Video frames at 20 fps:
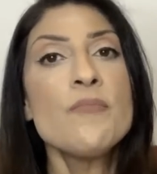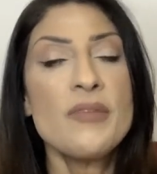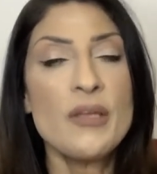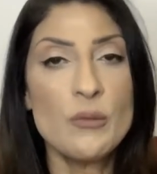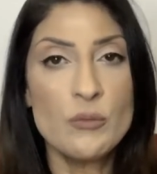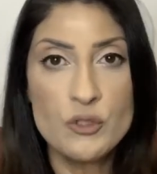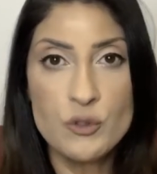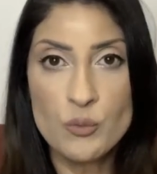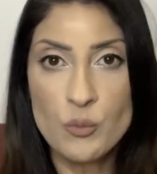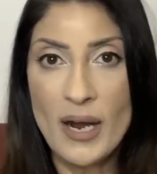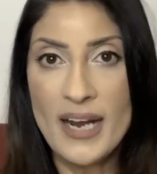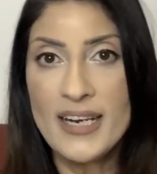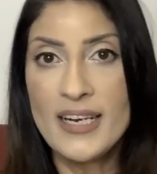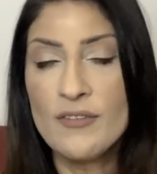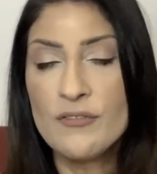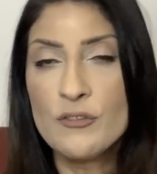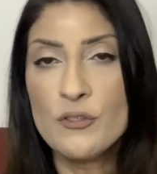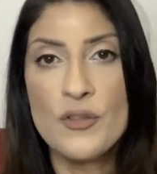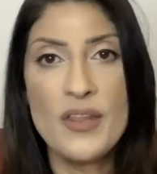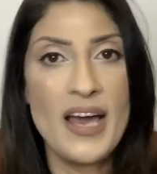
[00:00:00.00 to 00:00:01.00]
It was right
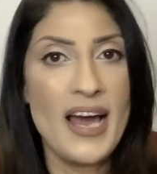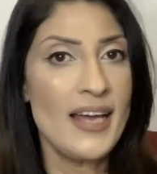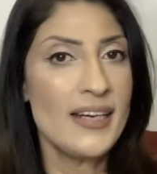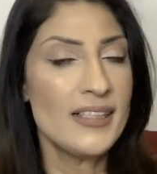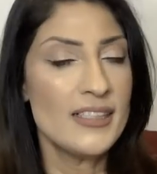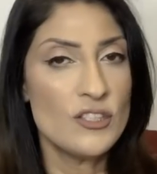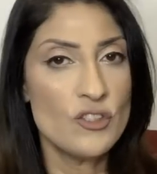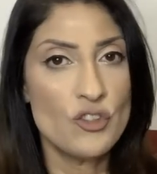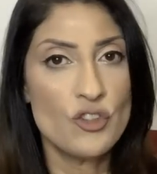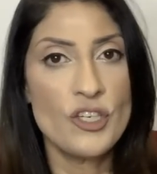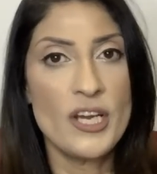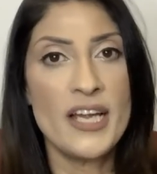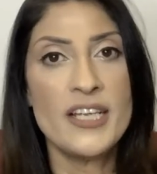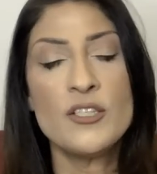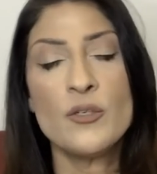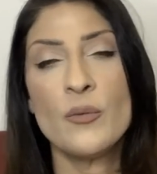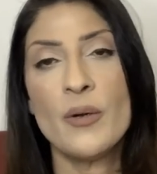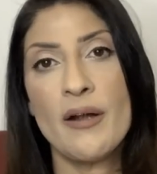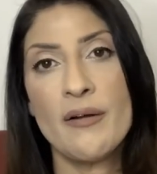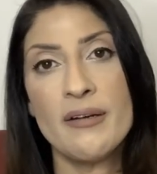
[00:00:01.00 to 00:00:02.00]
after that in
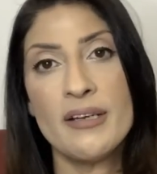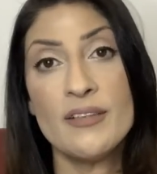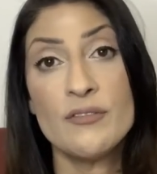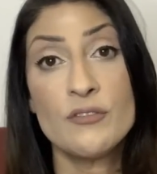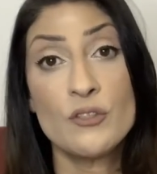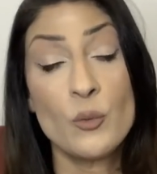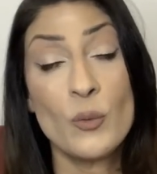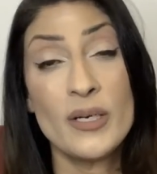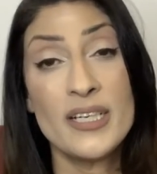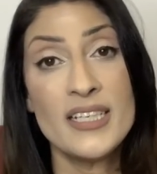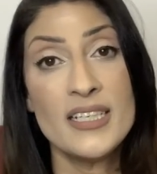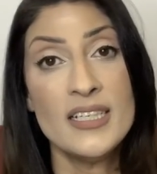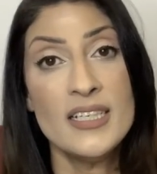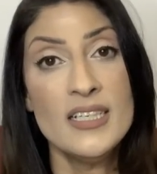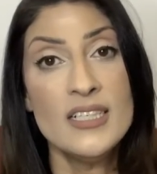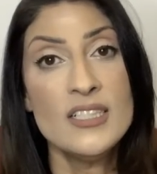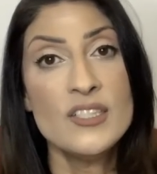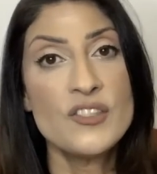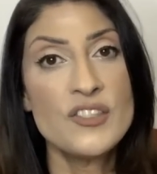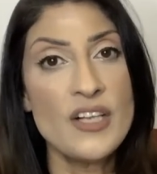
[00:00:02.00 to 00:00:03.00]
January of twenty
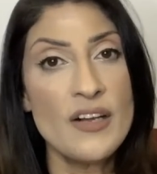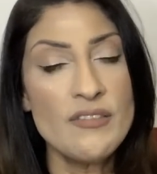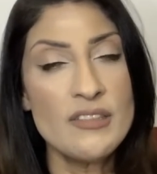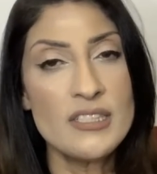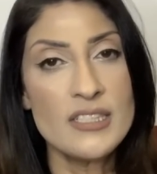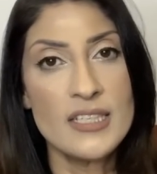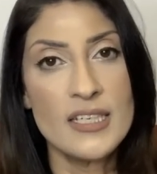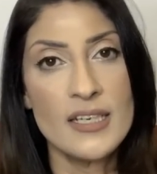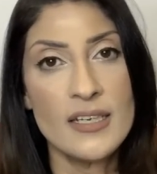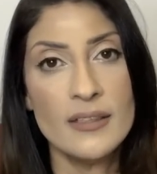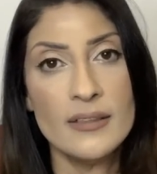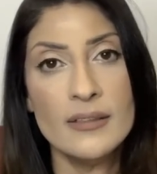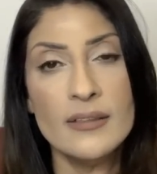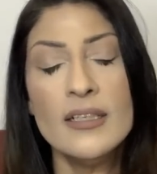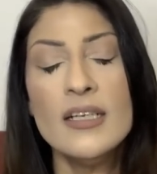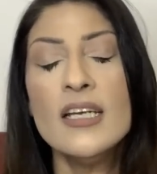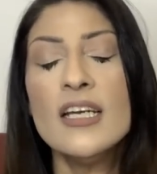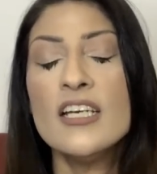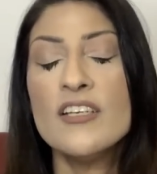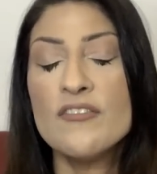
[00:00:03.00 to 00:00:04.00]
seventeen,
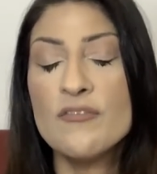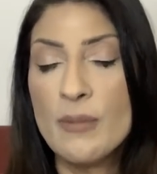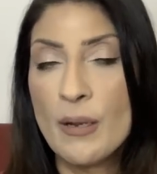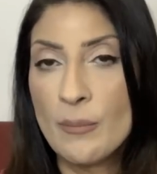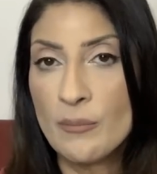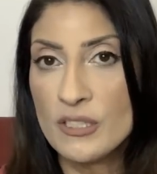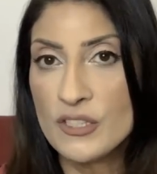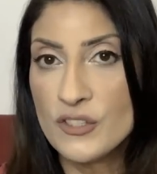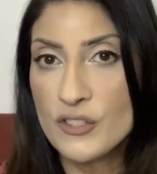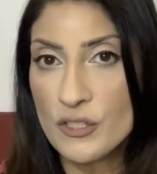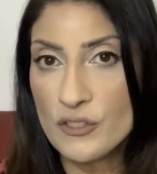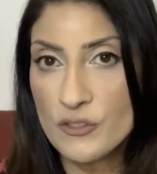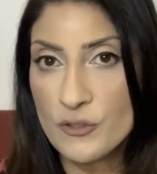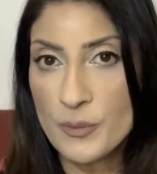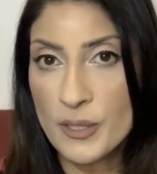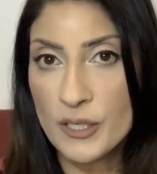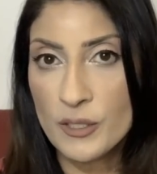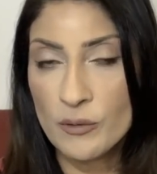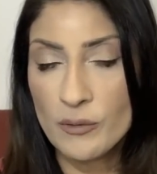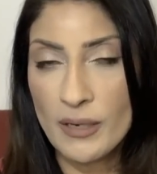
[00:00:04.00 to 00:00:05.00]
if memory serves
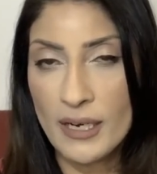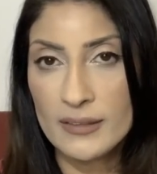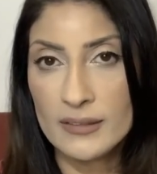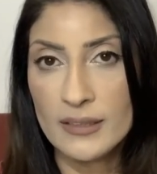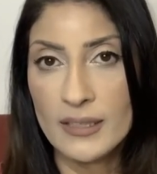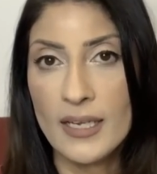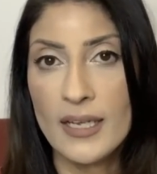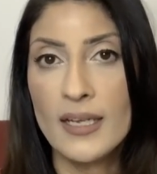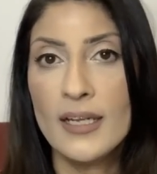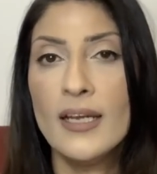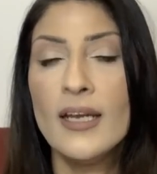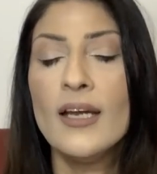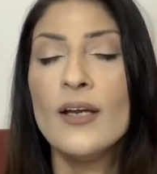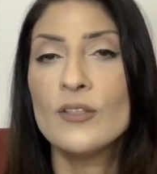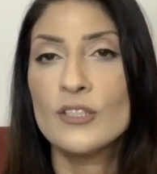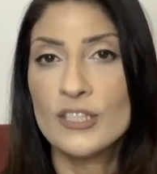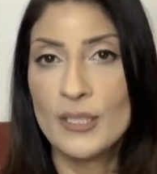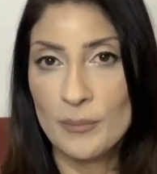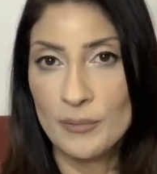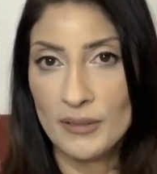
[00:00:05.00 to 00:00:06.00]
me correctly,
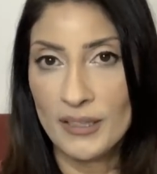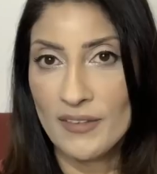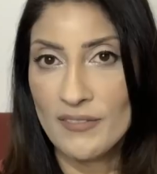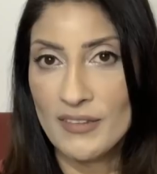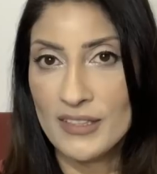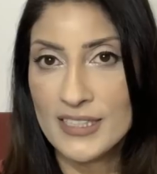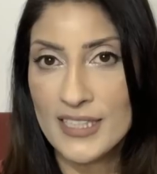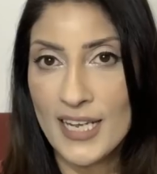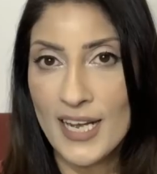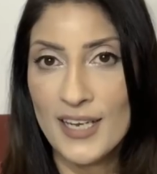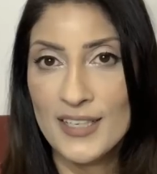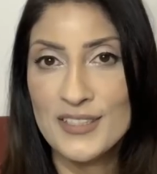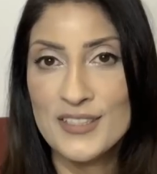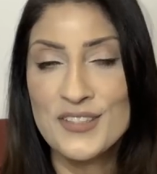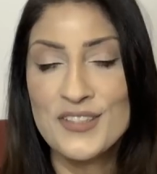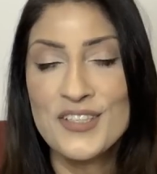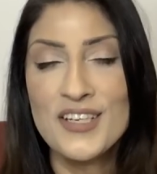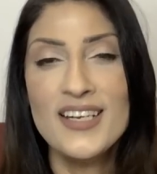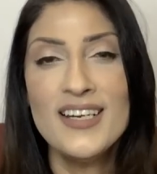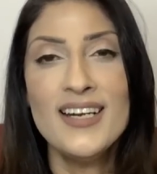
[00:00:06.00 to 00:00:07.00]
which I believe it
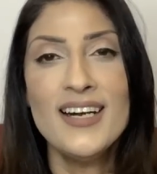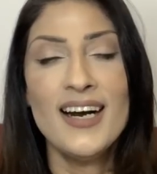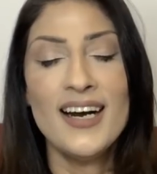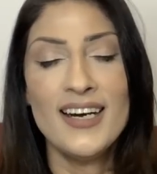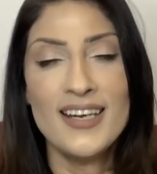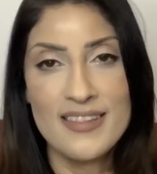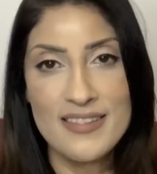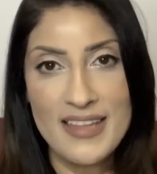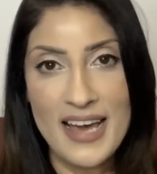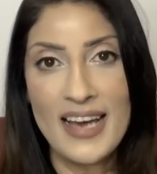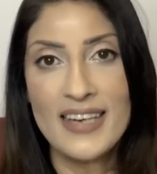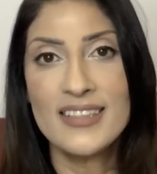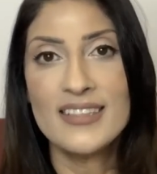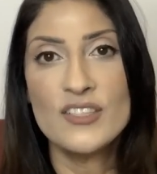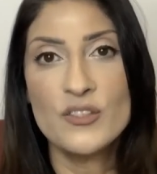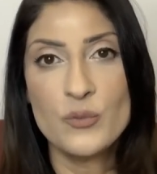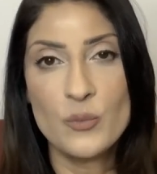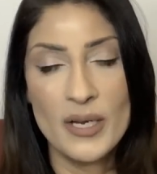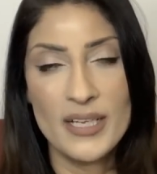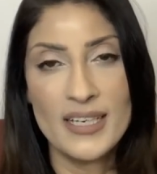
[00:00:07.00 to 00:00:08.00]
does, uh, that
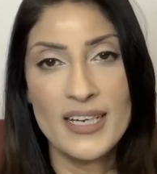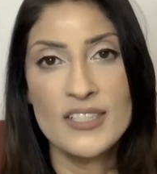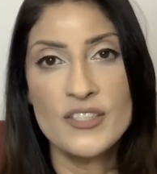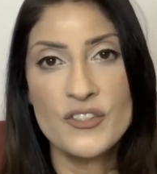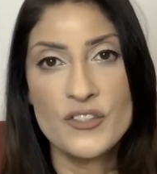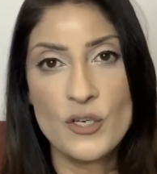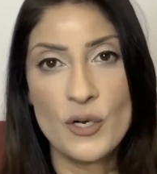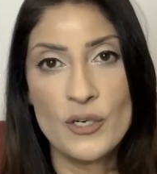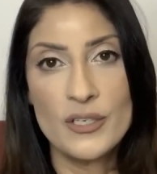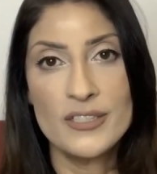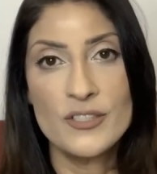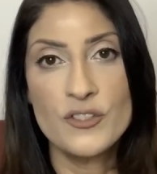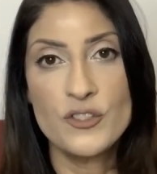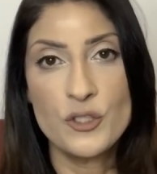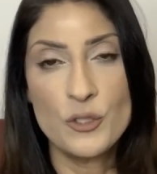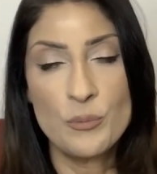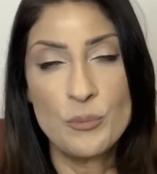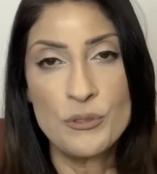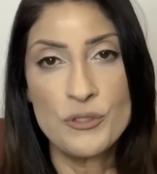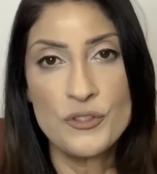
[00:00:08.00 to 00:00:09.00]
is when I started
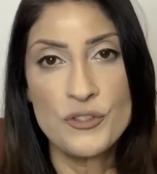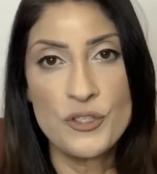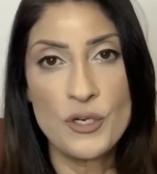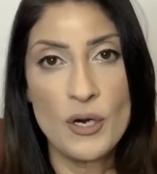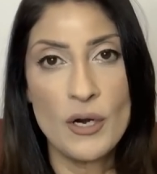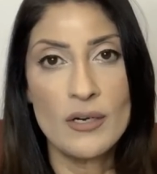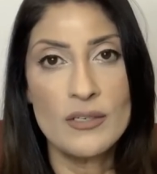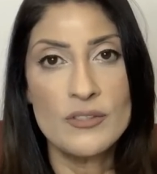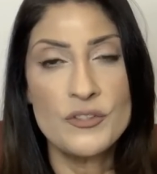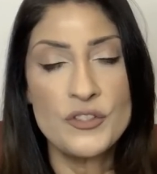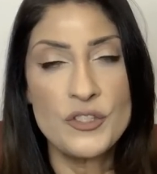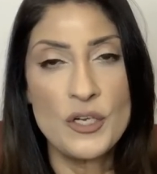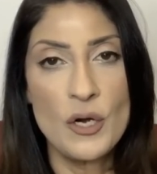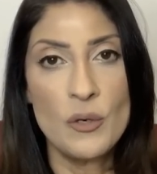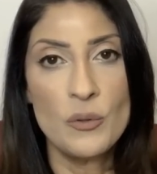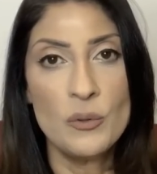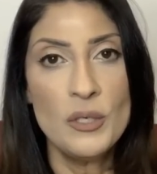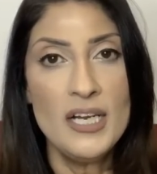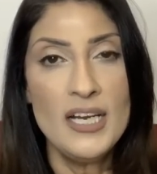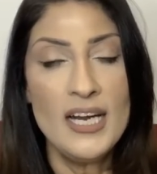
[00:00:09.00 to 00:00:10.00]
Superstar.
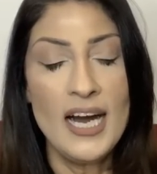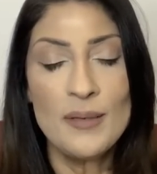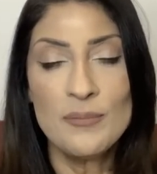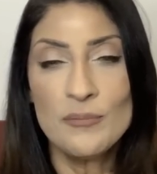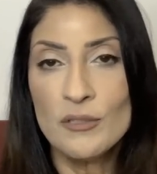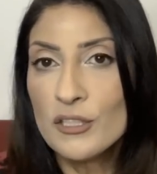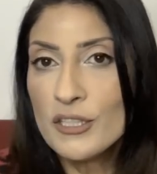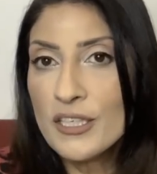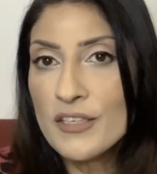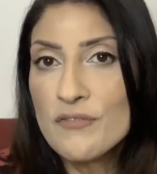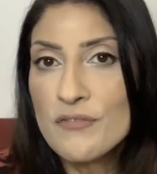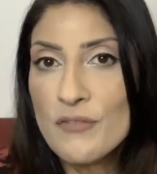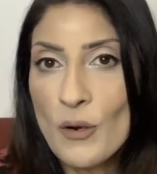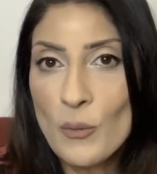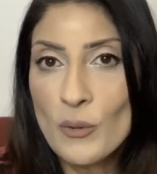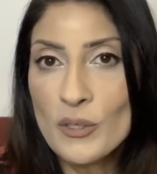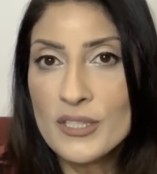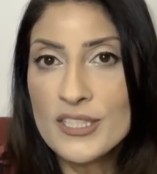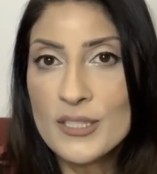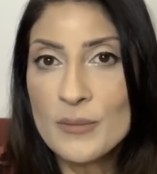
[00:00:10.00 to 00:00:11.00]
So I'm looking
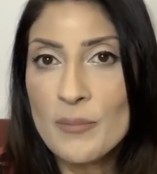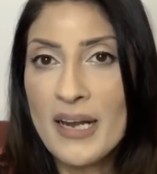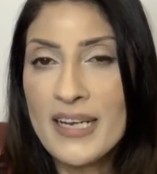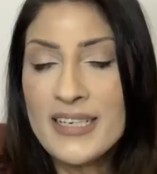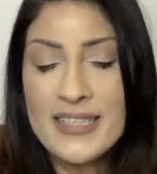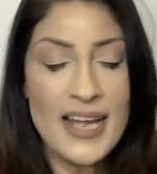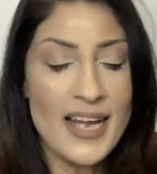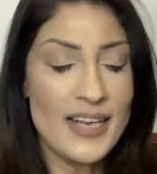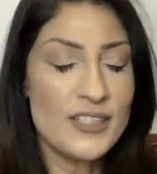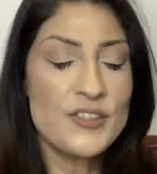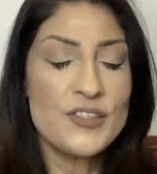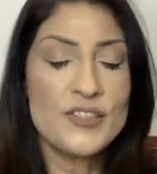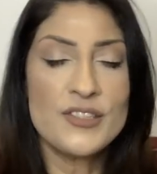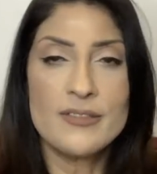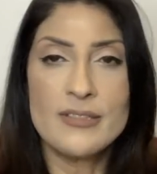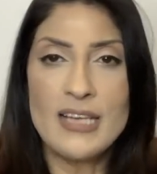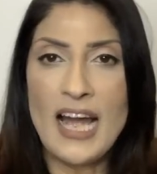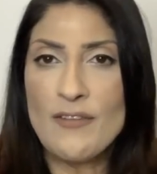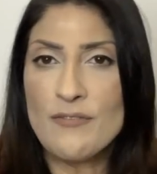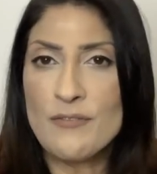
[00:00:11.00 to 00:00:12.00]
forward to my next
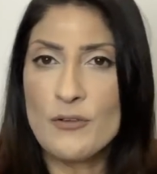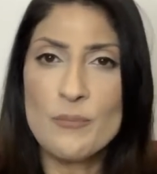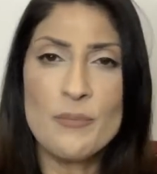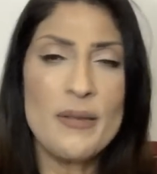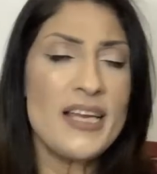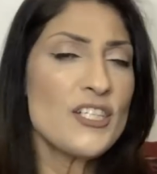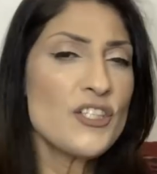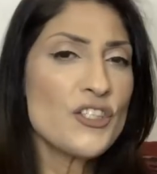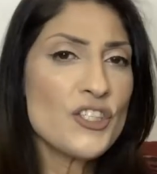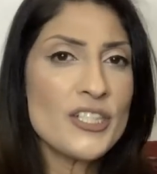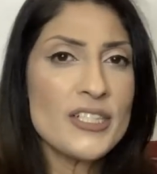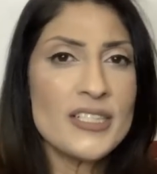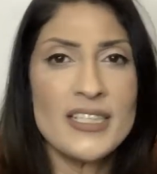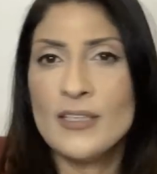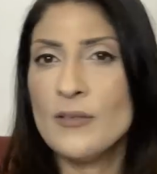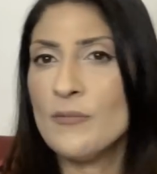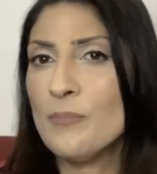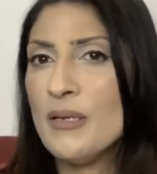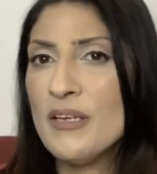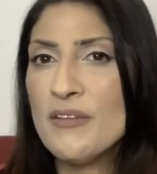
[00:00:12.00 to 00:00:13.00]
affirmation
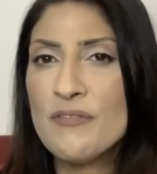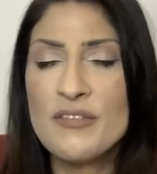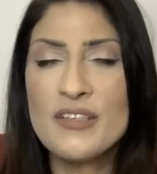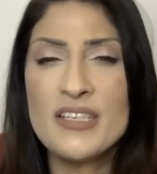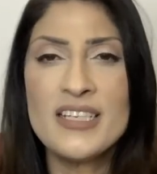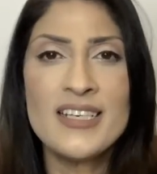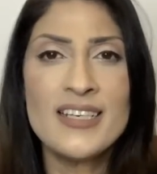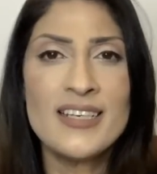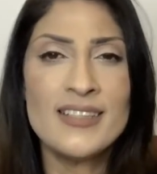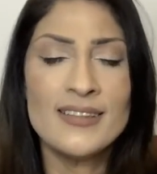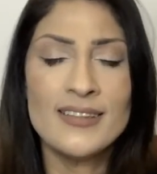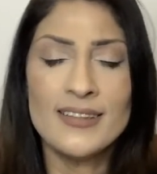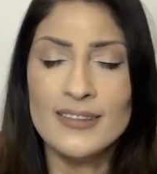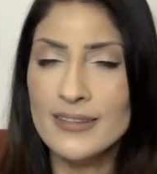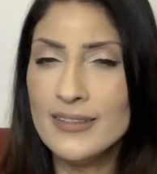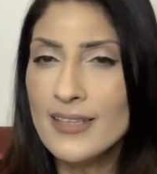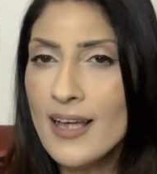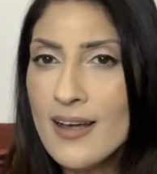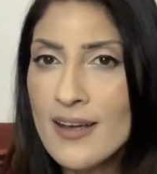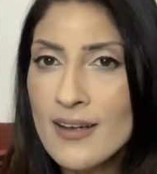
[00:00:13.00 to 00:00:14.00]
and epiphany and the
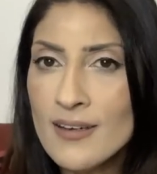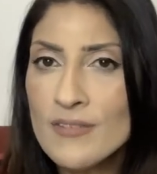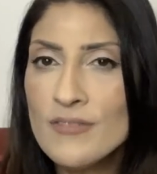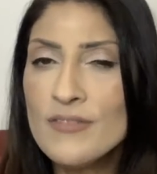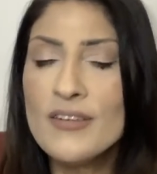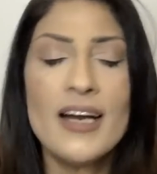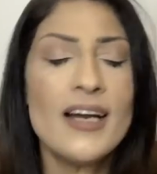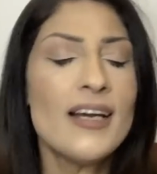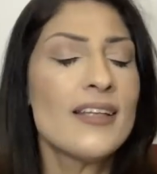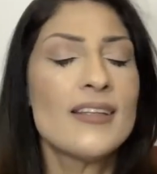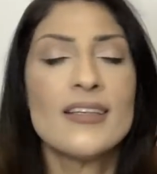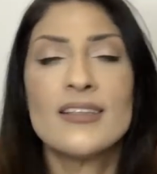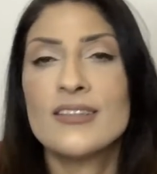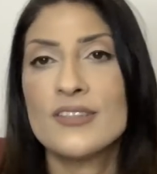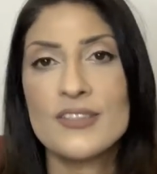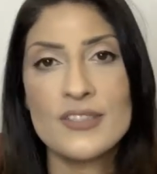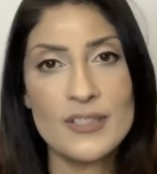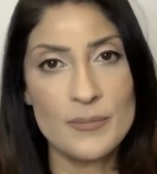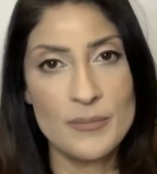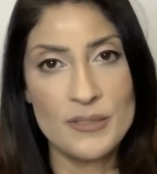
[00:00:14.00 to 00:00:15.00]
love. I think
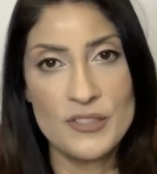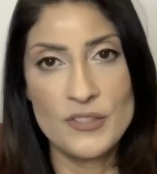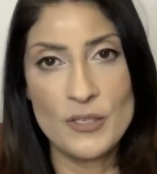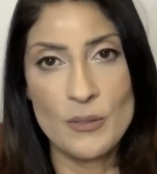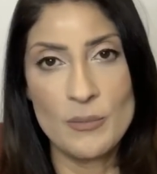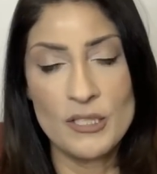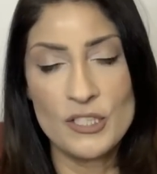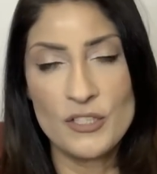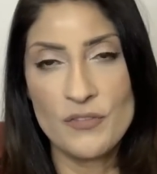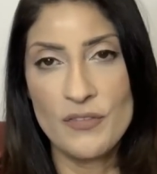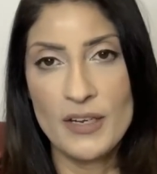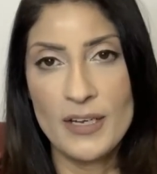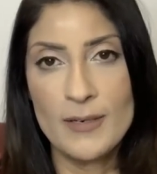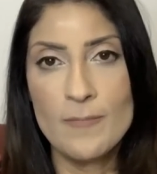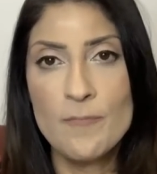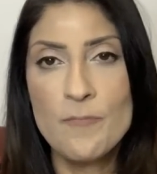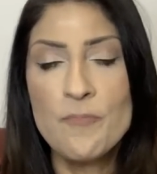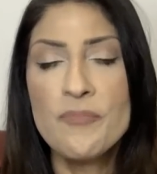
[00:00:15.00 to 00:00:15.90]
it's going to be so much fun.